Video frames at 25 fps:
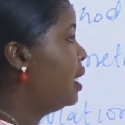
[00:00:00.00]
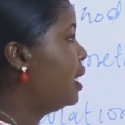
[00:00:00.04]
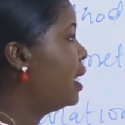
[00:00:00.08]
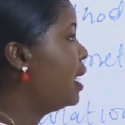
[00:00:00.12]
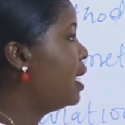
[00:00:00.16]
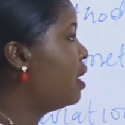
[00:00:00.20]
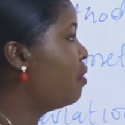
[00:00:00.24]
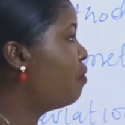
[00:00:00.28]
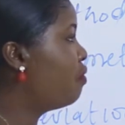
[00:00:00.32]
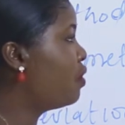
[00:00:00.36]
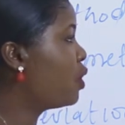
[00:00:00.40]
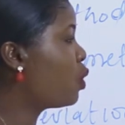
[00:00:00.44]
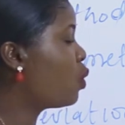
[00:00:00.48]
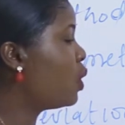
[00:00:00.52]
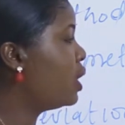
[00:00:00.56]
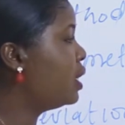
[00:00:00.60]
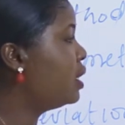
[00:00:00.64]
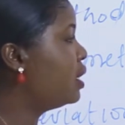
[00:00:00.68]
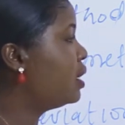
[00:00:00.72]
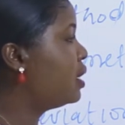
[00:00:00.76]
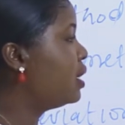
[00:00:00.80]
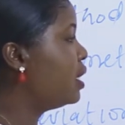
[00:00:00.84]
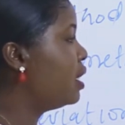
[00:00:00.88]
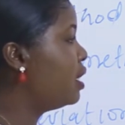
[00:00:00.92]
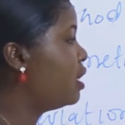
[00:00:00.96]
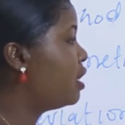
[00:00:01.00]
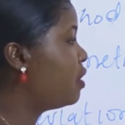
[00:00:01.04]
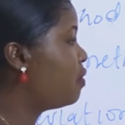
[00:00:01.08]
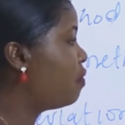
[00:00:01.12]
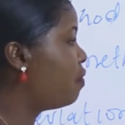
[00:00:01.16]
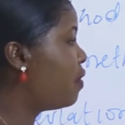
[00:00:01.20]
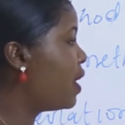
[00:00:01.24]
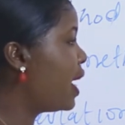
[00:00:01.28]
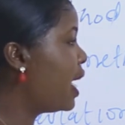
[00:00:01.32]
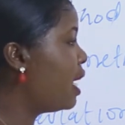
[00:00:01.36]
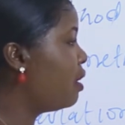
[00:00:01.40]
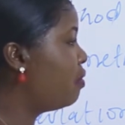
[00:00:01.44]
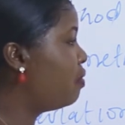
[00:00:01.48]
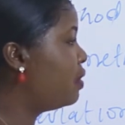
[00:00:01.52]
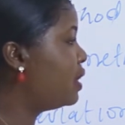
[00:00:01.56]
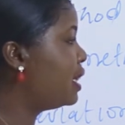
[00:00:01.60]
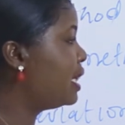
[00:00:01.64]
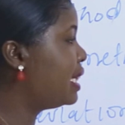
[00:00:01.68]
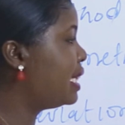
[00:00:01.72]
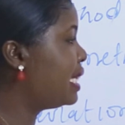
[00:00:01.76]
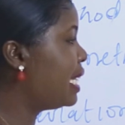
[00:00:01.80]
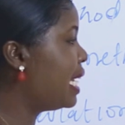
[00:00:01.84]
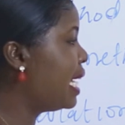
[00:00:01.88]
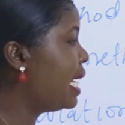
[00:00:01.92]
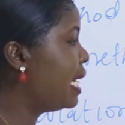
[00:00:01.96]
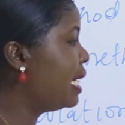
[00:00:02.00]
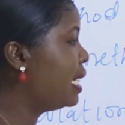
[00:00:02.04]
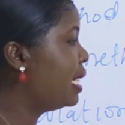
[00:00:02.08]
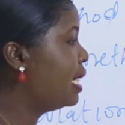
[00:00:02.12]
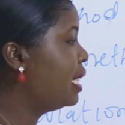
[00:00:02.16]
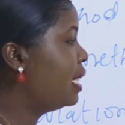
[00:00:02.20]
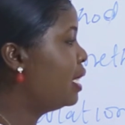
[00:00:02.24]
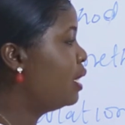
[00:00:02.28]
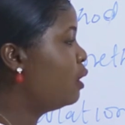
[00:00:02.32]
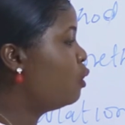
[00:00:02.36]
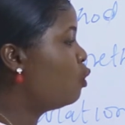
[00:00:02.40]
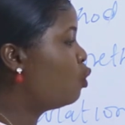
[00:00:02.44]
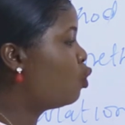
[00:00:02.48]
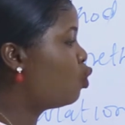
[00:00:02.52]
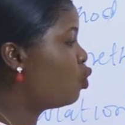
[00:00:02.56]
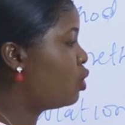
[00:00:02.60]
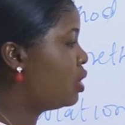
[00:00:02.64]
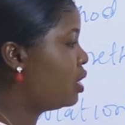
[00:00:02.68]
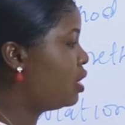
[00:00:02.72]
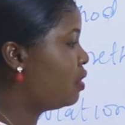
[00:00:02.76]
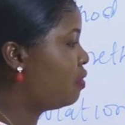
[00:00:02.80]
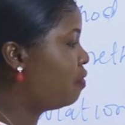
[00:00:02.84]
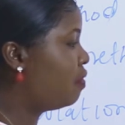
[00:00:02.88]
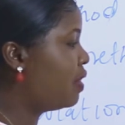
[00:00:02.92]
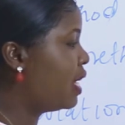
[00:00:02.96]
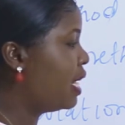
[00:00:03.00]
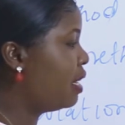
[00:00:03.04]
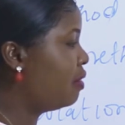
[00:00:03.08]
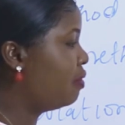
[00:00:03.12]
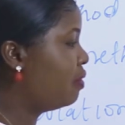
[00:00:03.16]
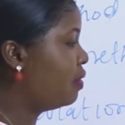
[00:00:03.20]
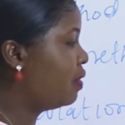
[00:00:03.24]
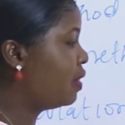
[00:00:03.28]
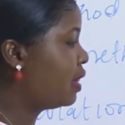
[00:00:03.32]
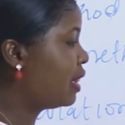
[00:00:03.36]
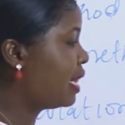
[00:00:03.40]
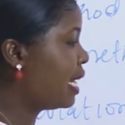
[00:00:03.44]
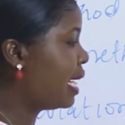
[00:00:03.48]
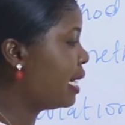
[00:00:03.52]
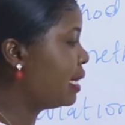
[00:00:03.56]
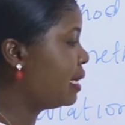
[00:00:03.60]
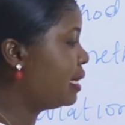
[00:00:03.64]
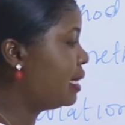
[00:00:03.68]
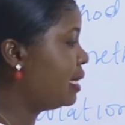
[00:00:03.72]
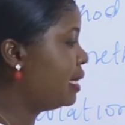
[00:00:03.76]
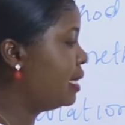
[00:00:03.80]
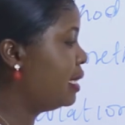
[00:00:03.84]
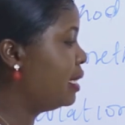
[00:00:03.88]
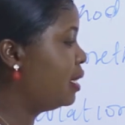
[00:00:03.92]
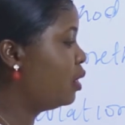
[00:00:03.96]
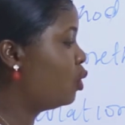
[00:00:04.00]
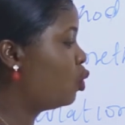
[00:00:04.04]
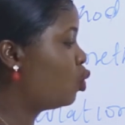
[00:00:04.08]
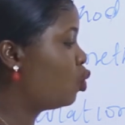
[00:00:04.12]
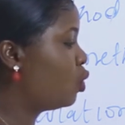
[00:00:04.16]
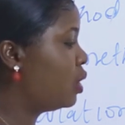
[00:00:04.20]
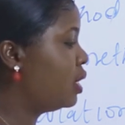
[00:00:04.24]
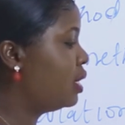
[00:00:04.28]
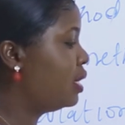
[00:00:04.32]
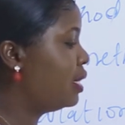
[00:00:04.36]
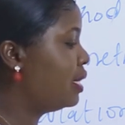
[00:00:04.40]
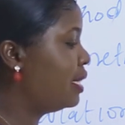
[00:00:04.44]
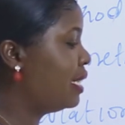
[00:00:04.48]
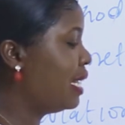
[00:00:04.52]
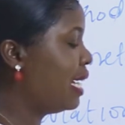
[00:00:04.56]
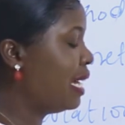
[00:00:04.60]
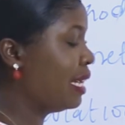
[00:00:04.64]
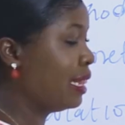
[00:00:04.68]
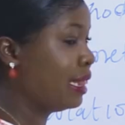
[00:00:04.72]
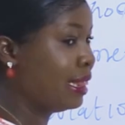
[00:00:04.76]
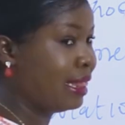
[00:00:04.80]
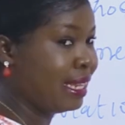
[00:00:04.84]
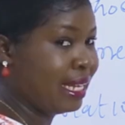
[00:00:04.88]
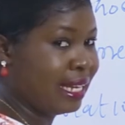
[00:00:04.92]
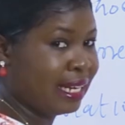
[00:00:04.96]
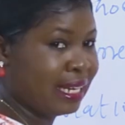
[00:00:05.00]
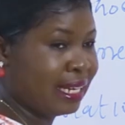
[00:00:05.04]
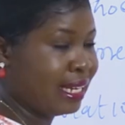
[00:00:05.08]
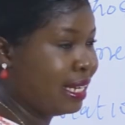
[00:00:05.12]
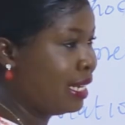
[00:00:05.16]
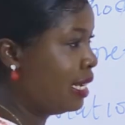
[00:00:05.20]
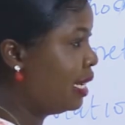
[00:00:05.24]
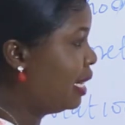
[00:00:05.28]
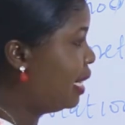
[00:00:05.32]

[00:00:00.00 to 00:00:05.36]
Then the frequency says 5, 10, 25, 30, 20, and 10.